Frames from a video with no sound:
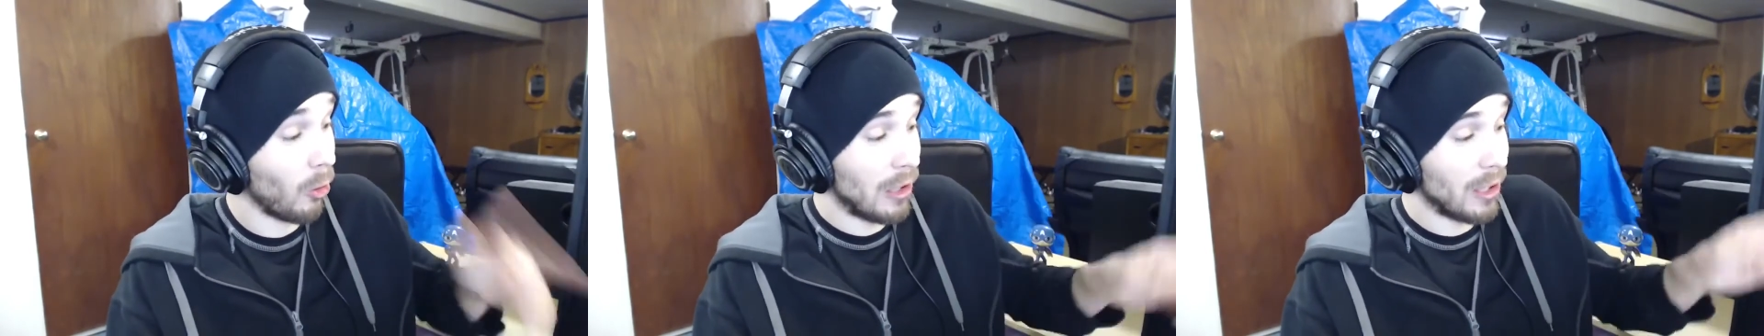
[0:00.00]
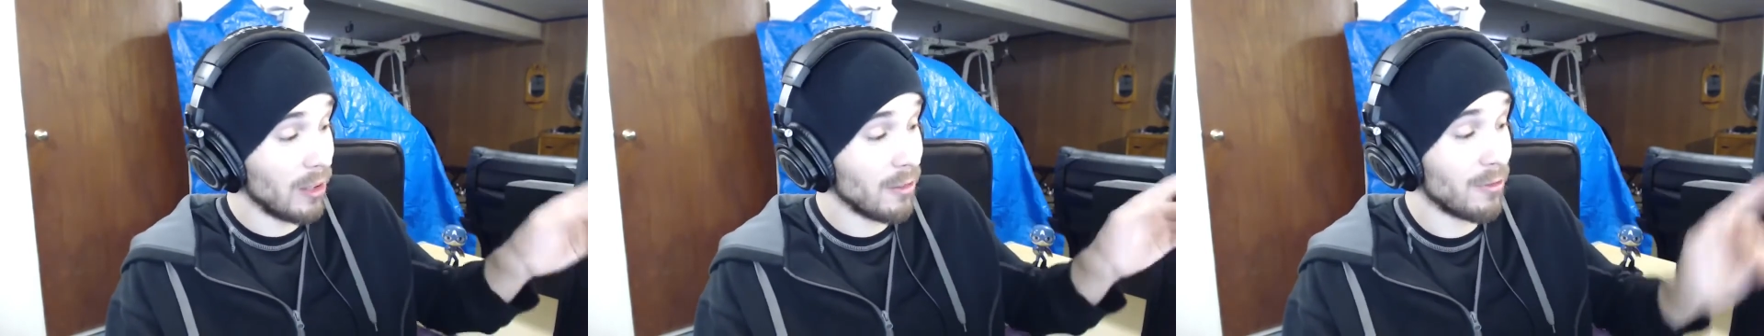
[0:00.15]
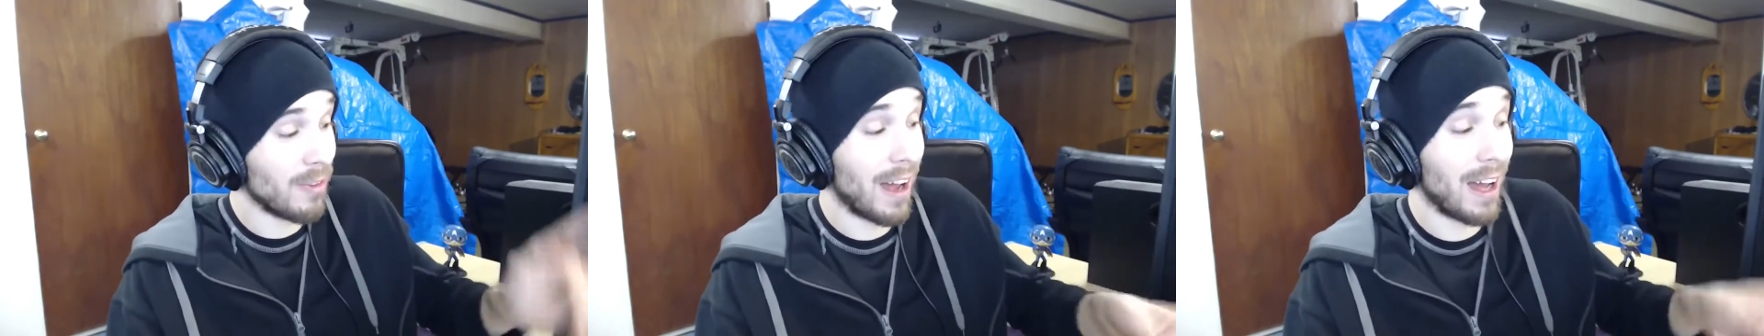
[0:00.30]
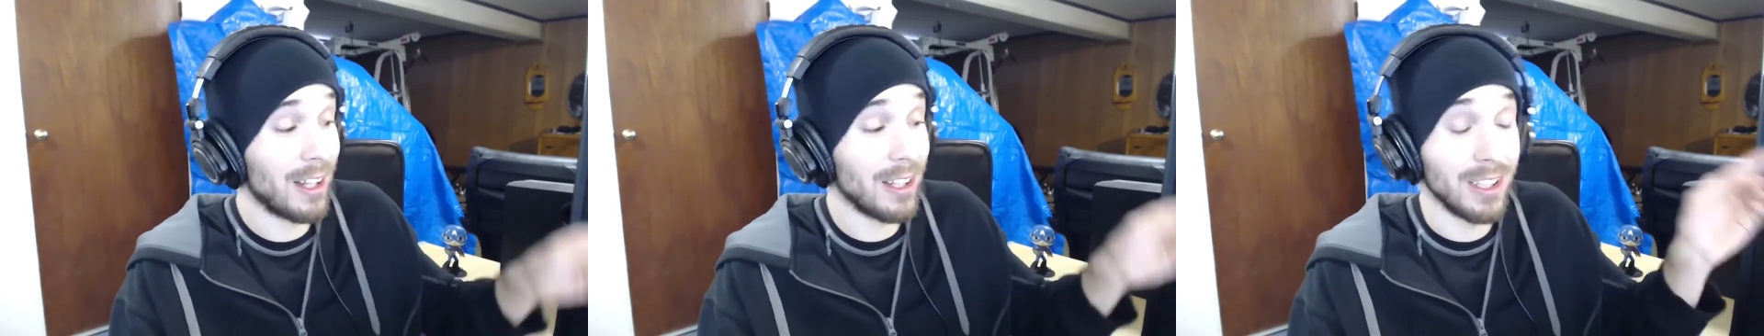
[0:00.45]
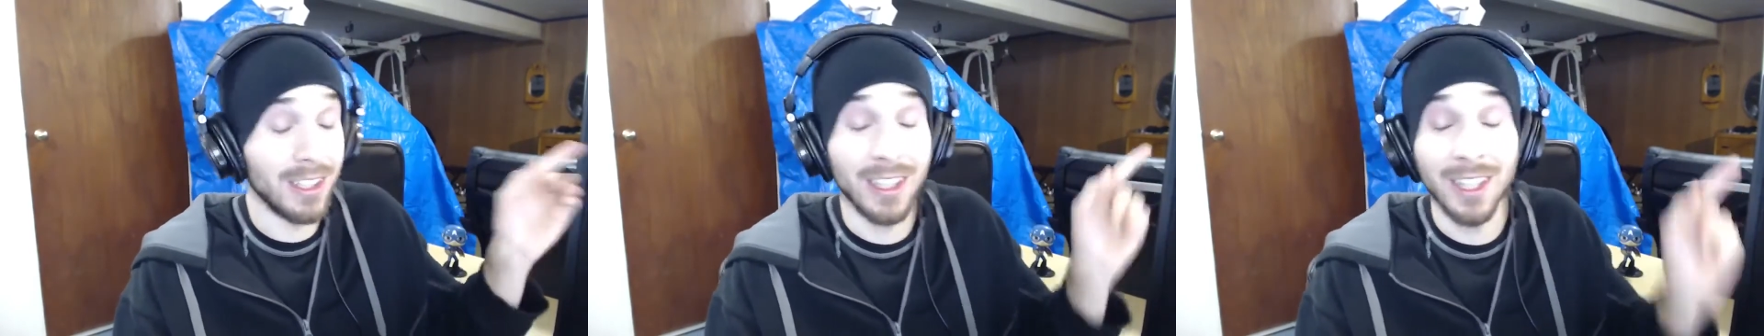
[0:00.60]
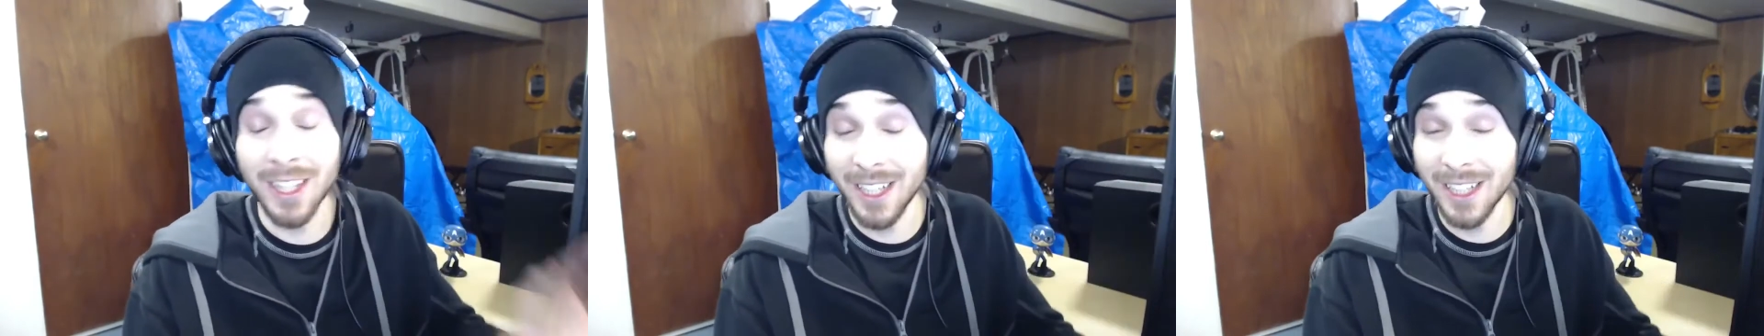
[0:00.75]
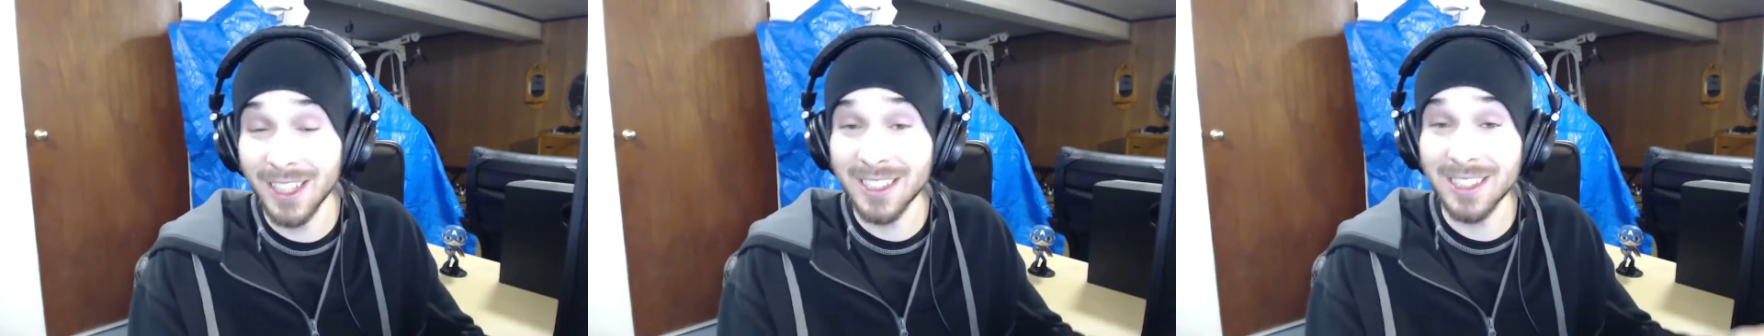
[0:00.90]
Oli Valley
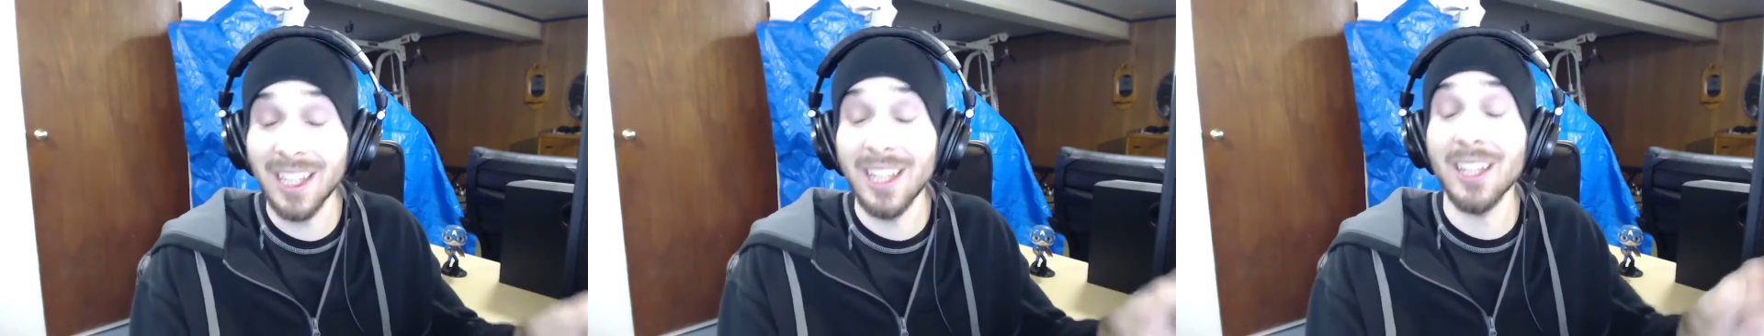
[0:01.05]
Hicks.